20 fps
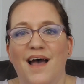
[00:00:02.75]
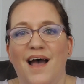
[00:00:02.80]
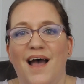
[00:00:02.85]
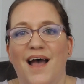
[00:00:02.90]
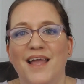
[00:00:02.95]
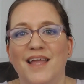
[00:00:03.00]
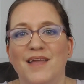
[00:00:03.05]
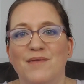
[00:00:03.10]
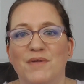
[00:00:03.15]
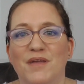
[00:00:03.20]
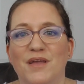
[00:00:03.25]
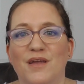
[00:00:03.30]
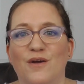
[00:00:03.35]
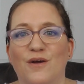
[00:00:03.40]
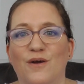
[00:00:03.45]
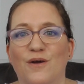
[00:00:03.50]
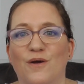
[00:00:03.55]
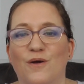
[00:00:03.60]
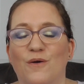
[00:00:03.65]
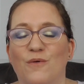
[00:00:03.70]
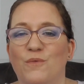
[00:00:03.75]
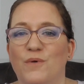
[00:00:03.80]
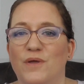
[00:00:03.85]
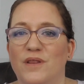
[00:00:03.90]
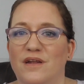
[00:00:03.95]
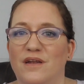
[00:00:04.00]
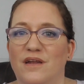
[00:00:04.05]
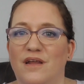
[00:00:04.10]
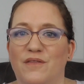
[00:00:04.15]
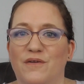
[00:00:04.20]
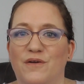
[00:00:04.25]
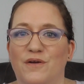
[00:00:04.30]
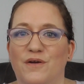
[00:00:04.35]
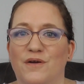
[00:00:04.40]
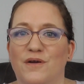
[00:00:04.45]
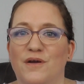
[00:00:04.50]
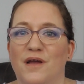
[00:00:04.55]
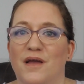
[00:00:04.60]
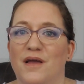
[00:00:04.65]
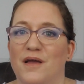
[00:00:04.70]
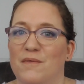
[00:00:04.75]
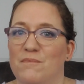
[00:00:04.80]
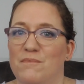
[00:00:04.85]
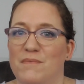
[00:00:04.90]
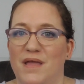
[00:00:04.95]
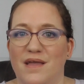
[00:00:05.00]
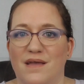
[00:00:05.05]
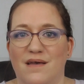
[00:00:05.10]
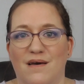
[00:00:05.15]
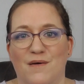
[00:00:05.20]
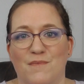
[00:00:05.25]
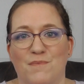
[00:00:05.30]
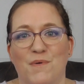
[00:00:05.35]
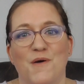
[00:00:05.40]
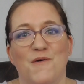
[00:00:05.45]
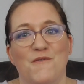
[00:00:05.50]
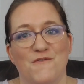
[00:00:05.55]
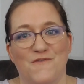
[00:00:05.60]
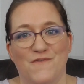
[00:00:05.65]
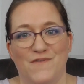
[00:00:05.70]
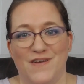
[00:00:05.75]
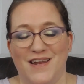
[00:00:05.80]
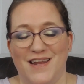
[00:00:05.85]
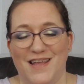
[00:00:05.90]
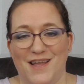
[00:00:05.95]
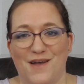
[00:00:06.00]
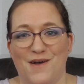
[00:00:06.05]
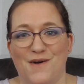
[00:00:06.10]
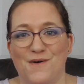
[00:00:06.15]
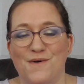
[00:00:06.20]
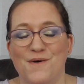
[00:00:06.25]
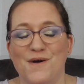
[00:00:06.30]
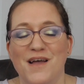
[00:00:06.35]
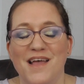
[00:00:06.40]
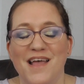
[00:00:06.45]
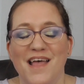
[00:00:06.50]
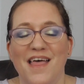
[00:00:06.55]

I am here with another makeup video.